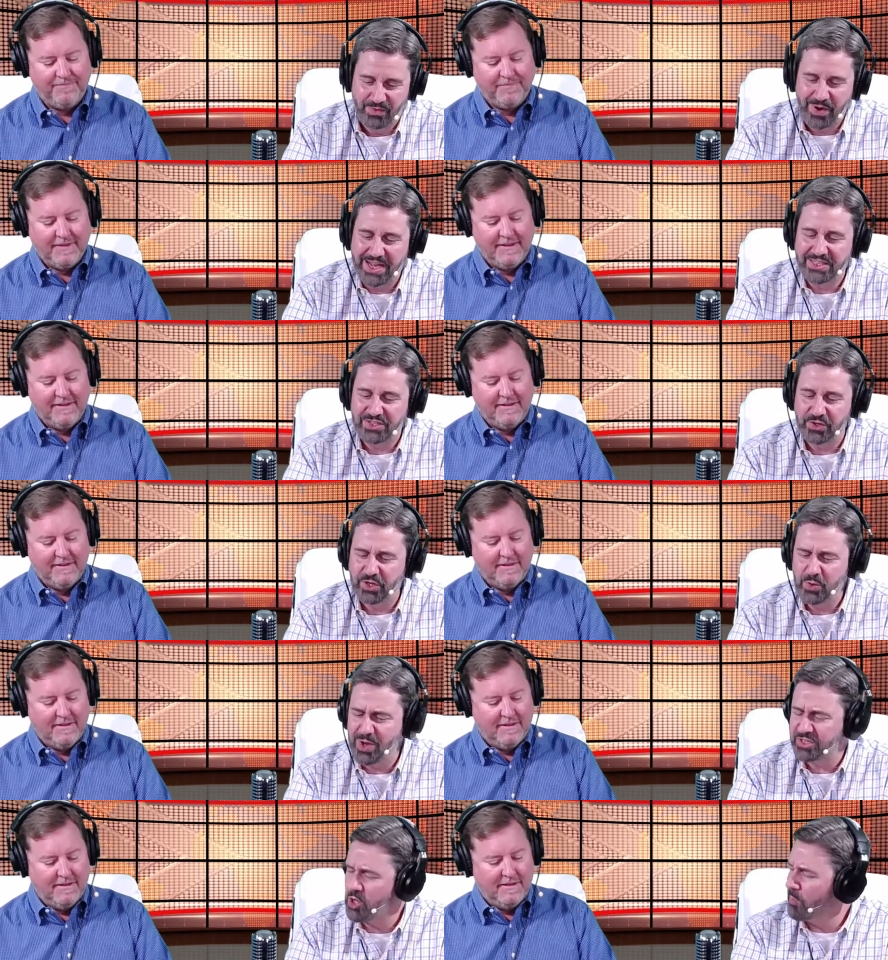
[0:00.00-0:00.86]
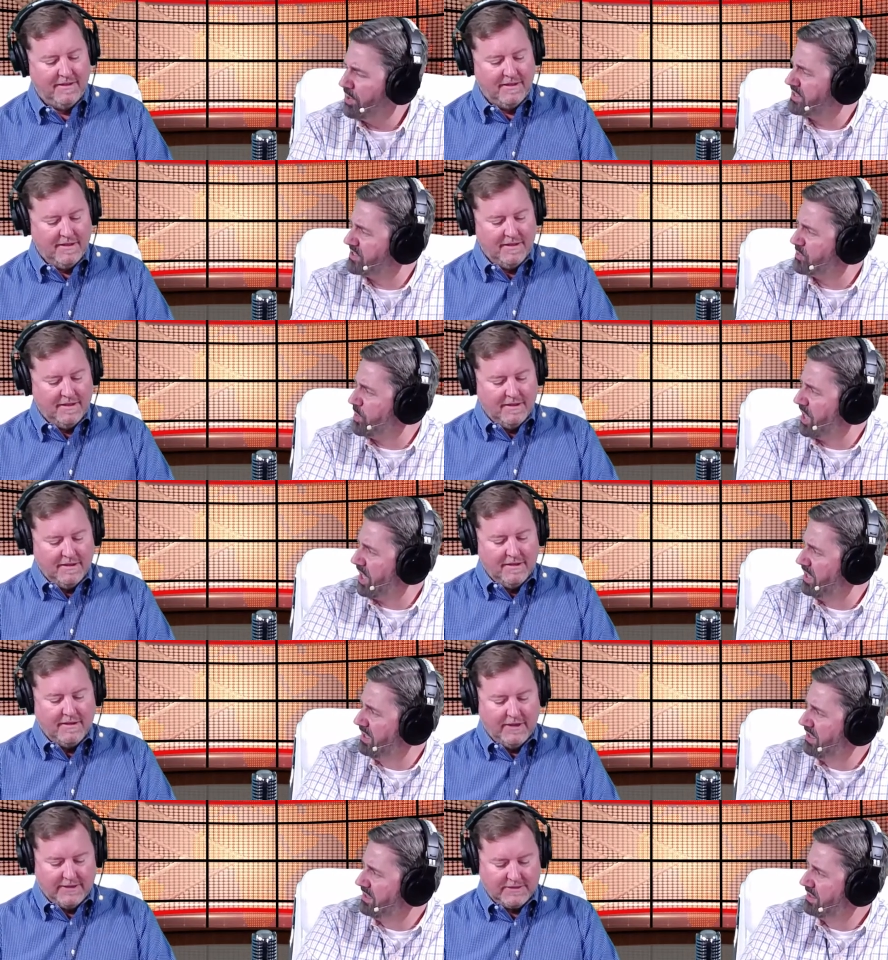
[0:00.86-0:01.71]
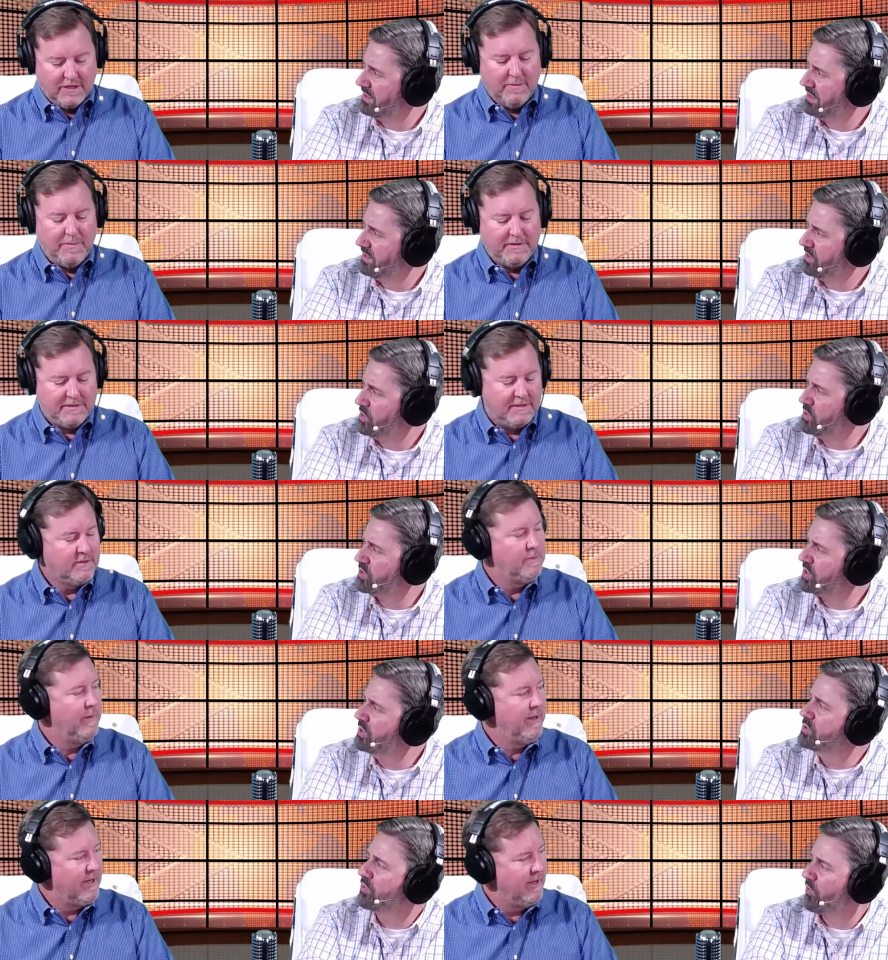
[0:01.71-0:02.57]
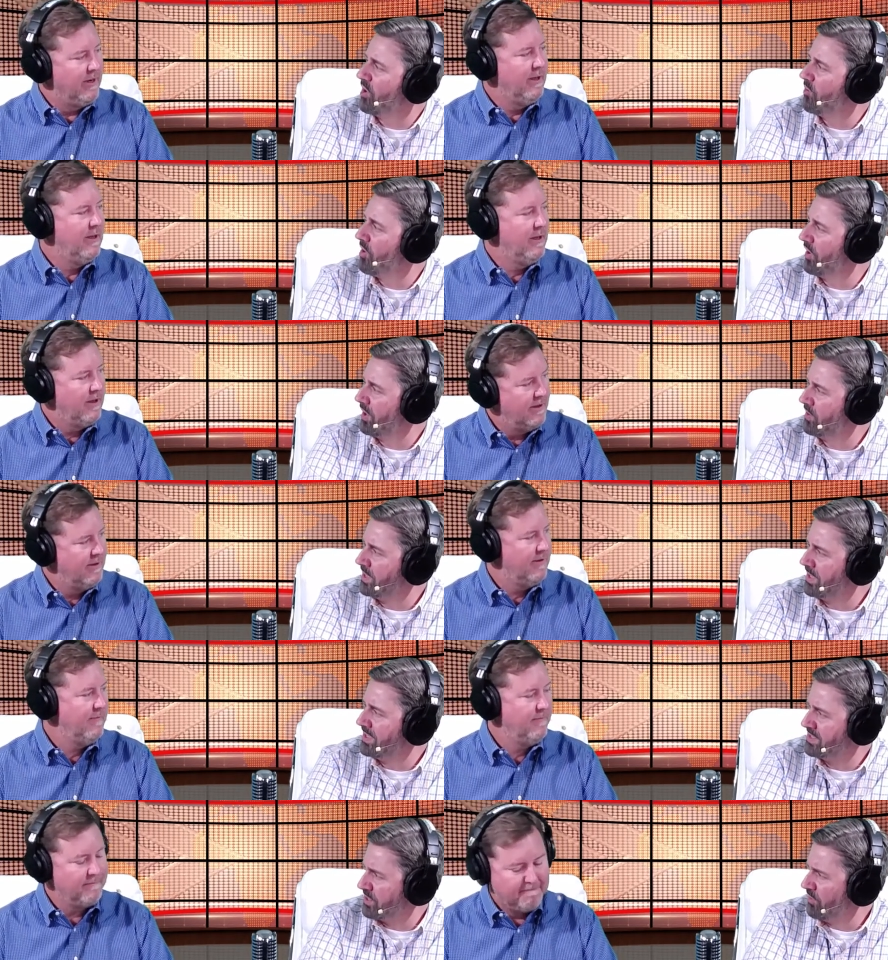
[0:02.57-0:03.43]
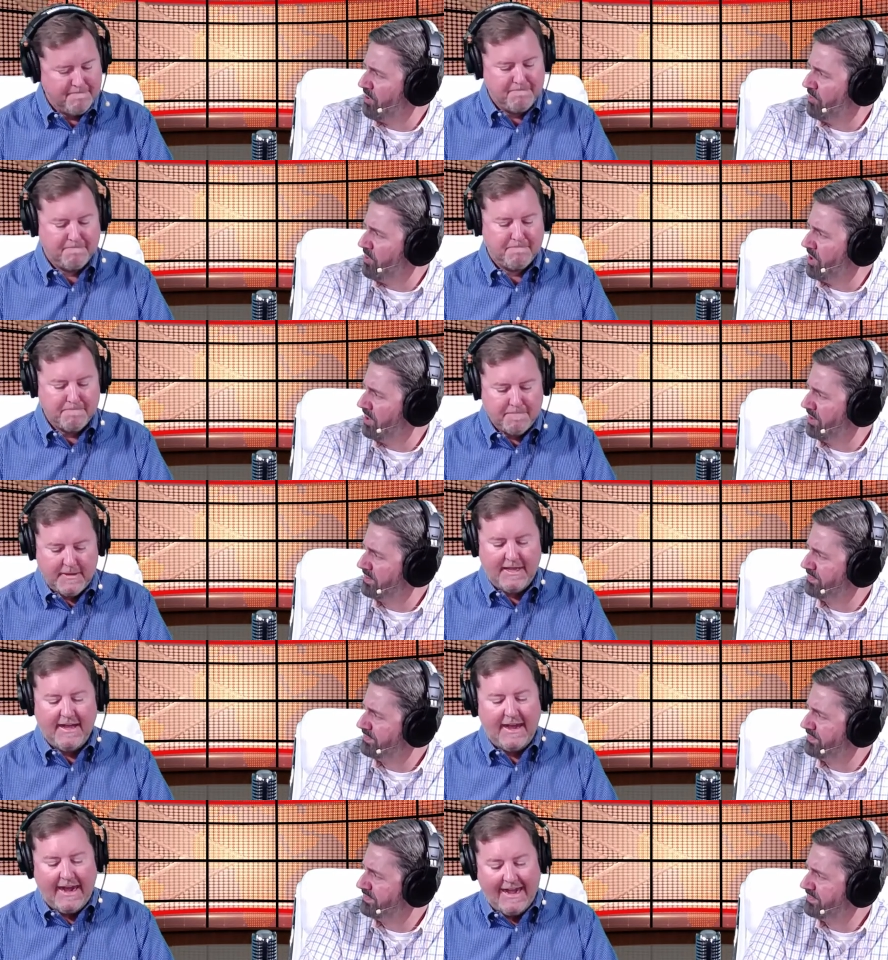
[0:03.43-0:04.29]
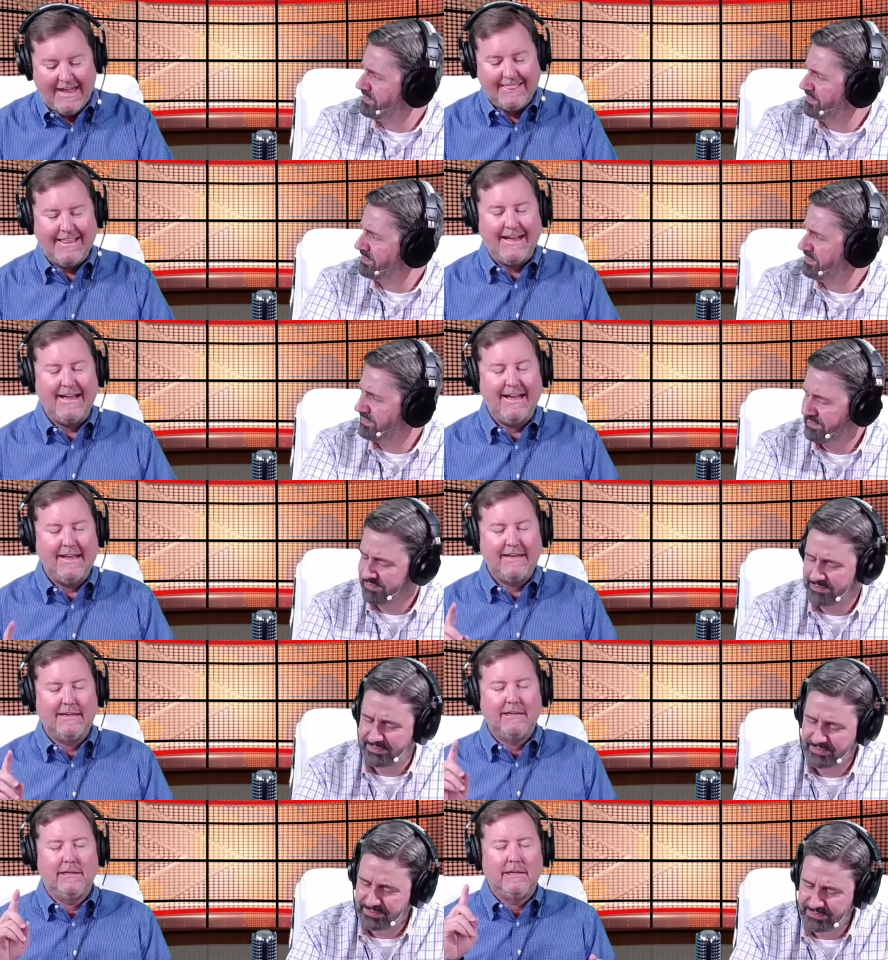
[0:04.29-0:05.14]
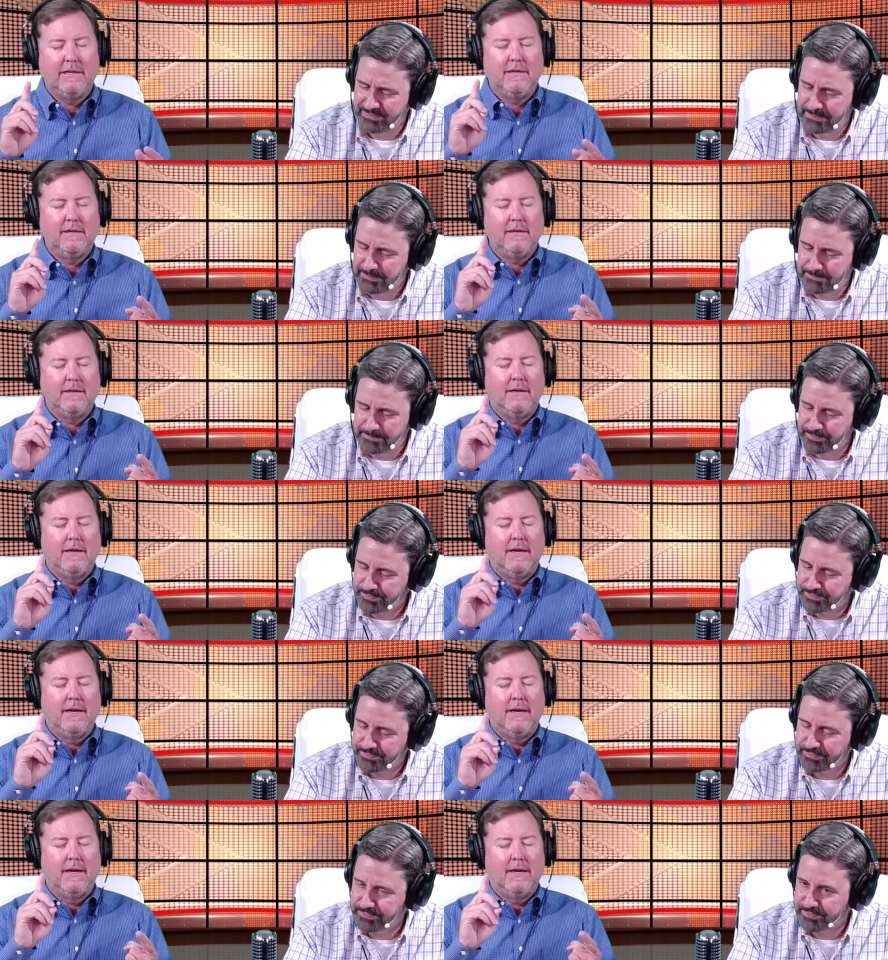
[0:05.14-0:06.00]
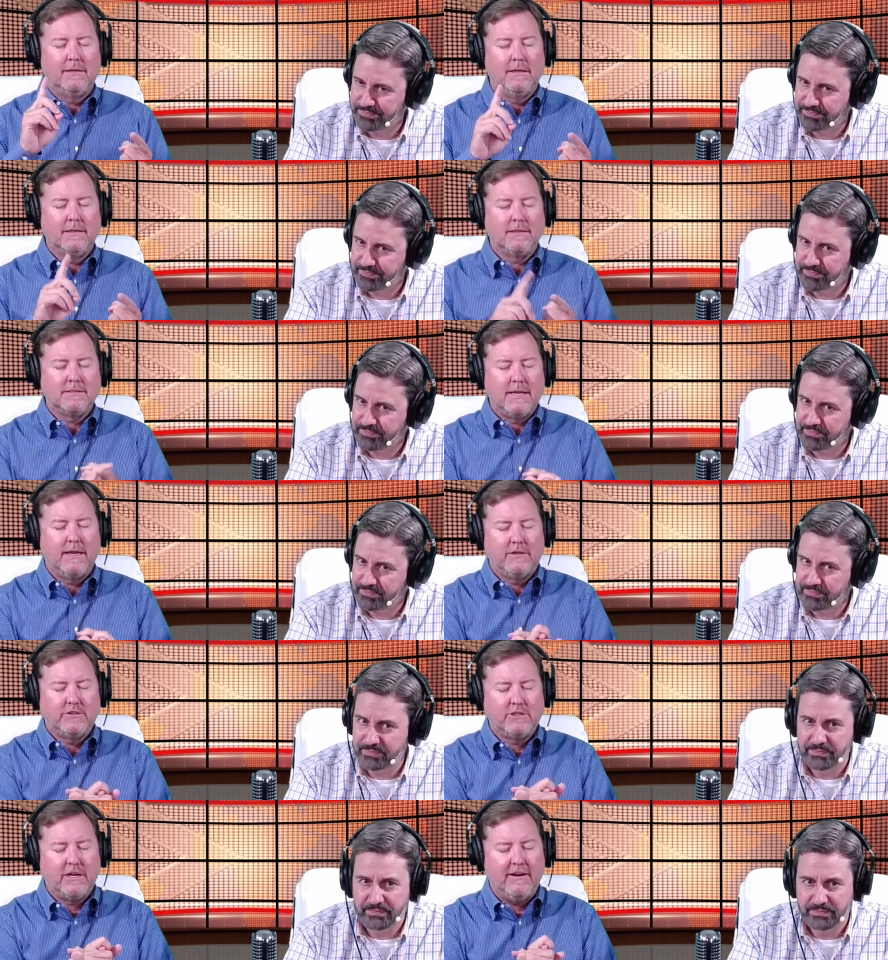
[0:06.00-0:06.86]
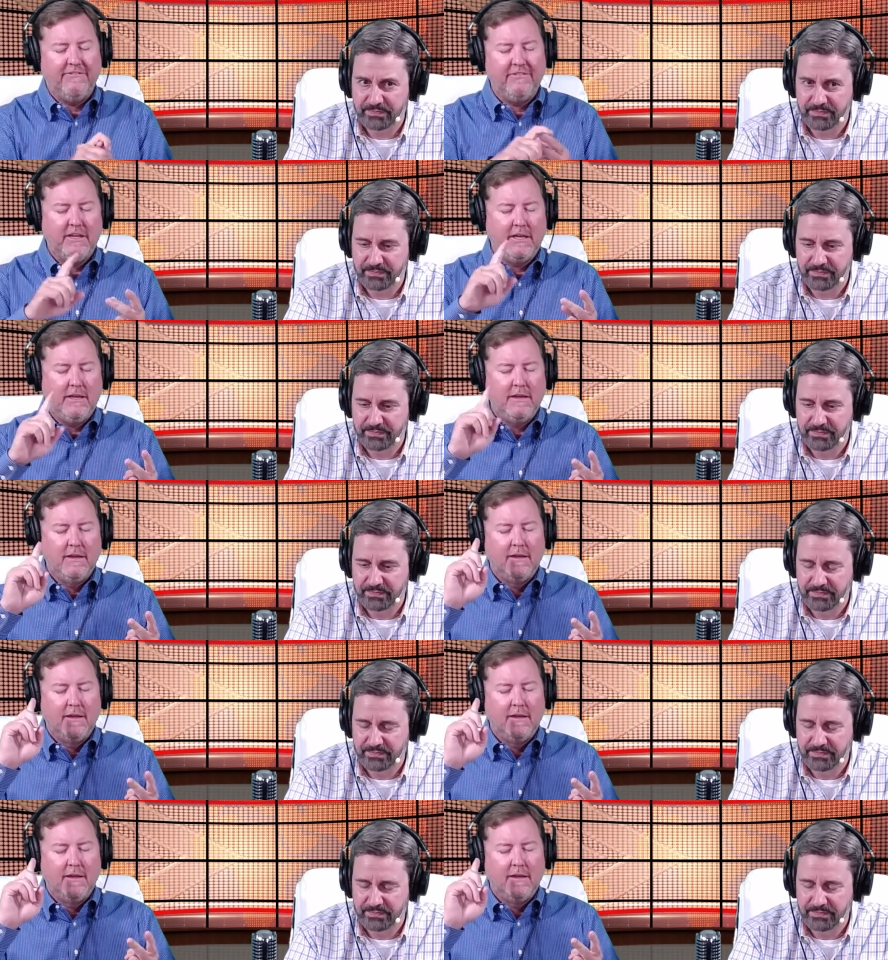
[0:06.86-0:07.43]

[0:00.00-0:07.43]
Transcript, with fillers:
Speaker 1: Wait. So the U S Open is this weekend. U
Speaker 2: S Open is who's, this weekend. Who's front
Speaker 1: runner going in? Is there a front runner?
Speaker 2: I like uh, like Xander Schauffele.